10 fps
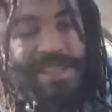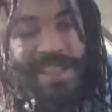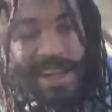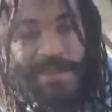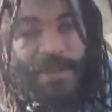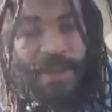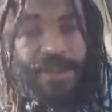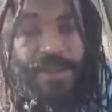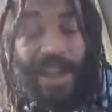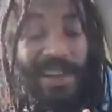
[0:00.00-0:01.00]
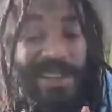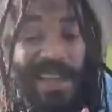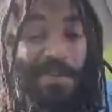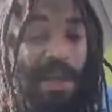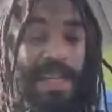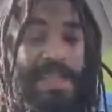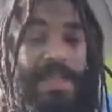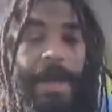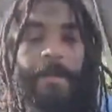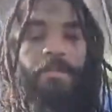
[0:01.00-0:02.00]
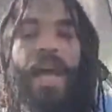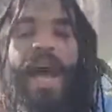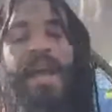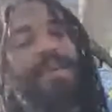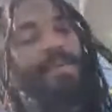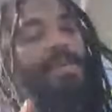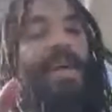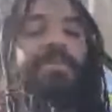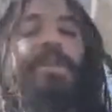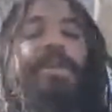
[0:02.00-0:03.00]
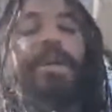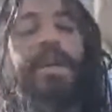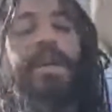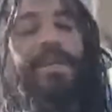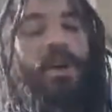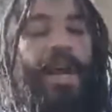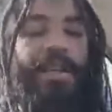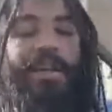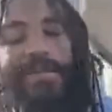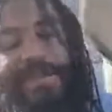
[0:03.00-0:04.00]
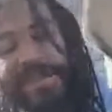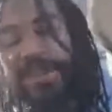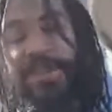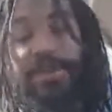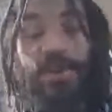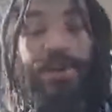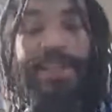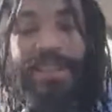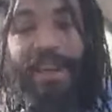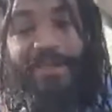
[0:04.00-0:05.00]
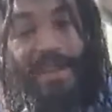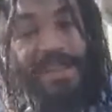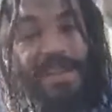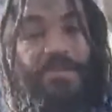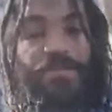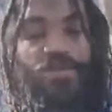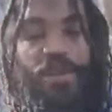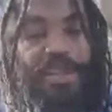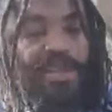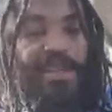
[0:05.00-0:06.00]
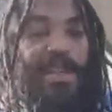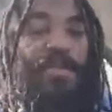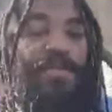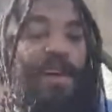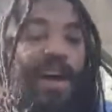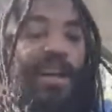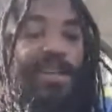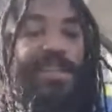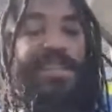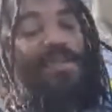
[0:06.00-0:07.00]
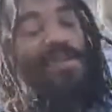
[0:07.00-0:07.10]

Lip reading: set up for you. So y'all stay blessed, highly flavored. Know that love is the cure. Love yourself, trust yourself, honor yourself,